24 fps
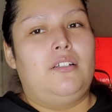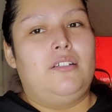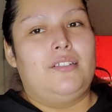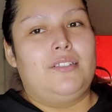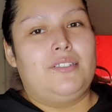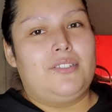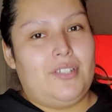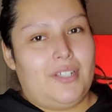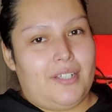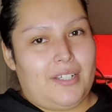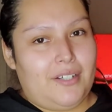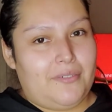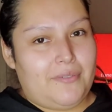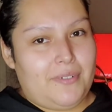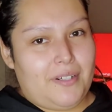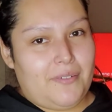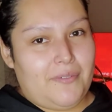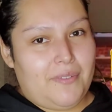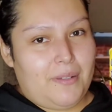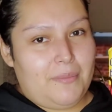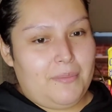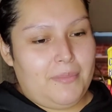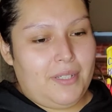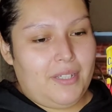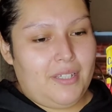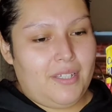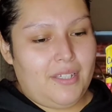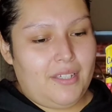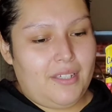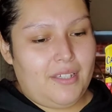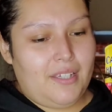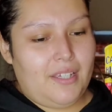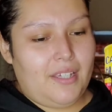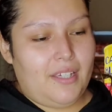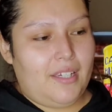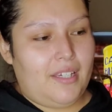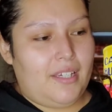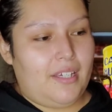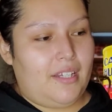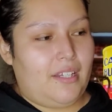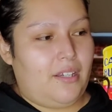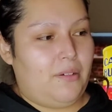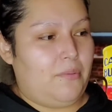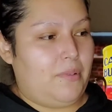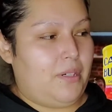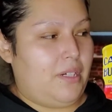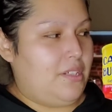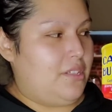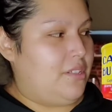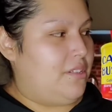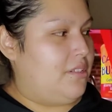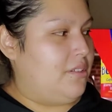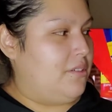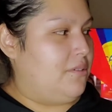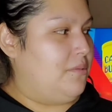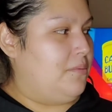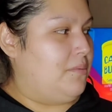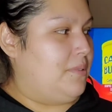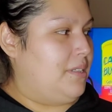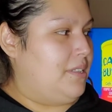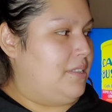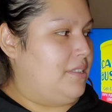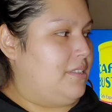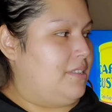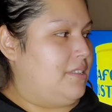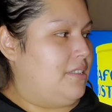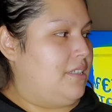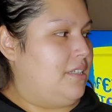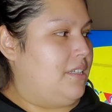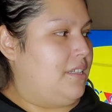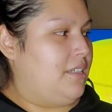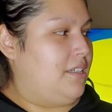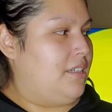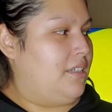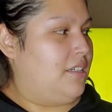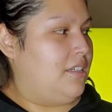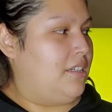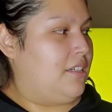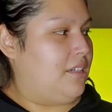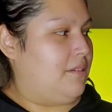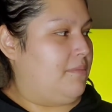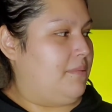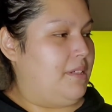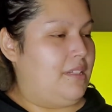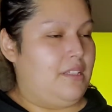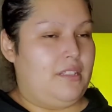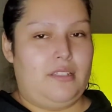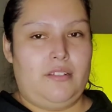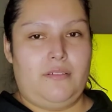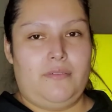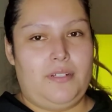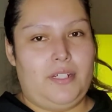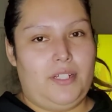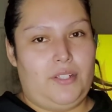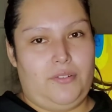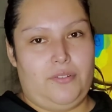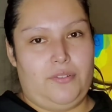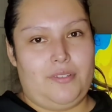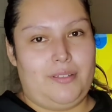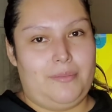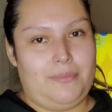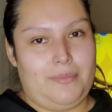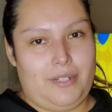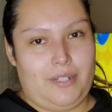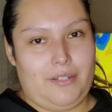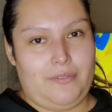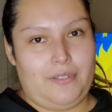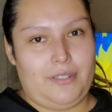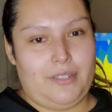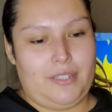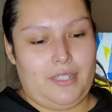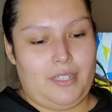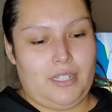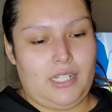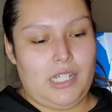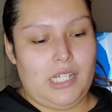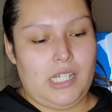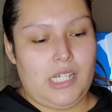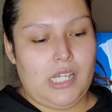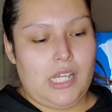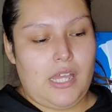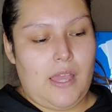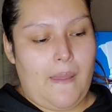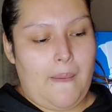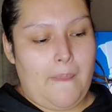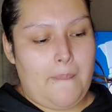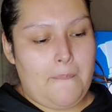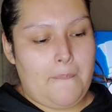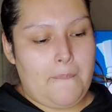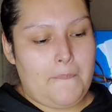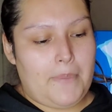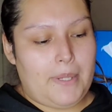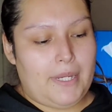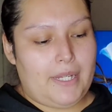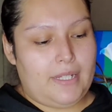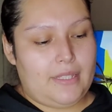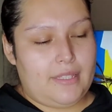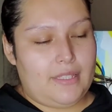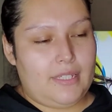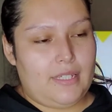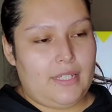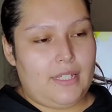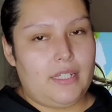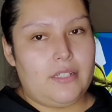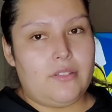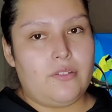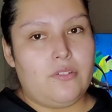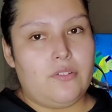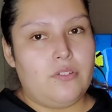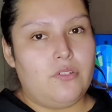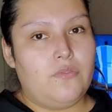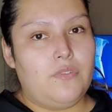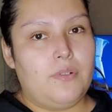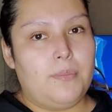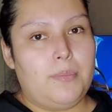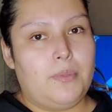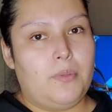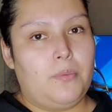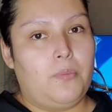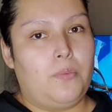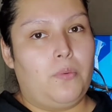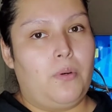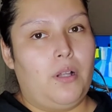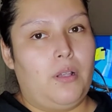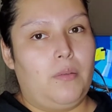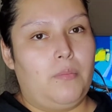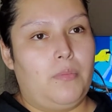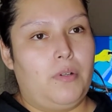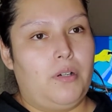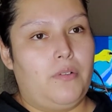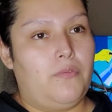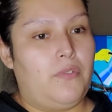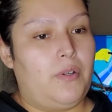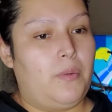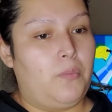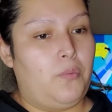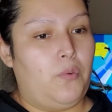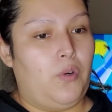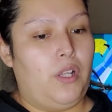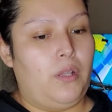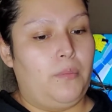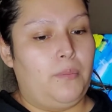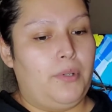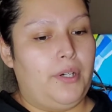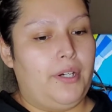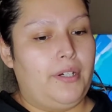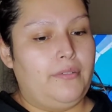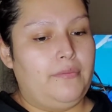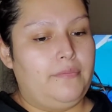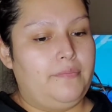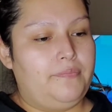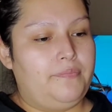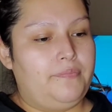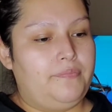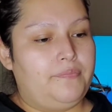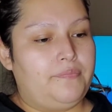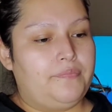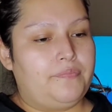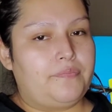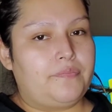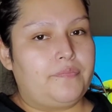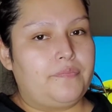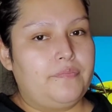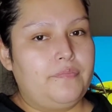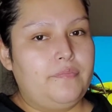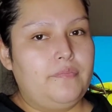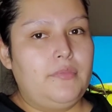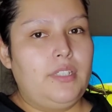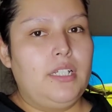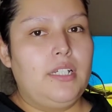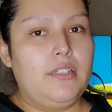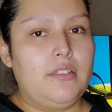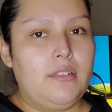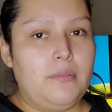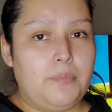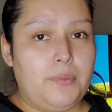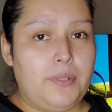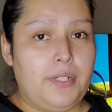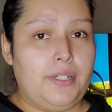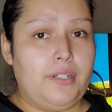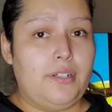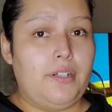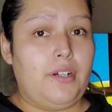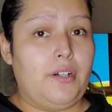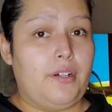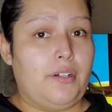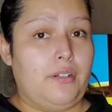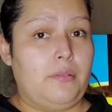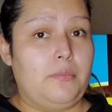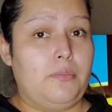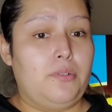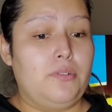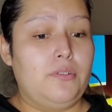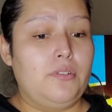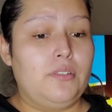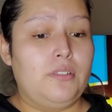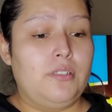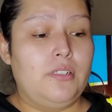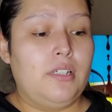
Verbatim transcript: So I got rid of them and I washed the new ones because we already used them and everything. But it's also from the Walmart, from Walmart and the brand Garnimals.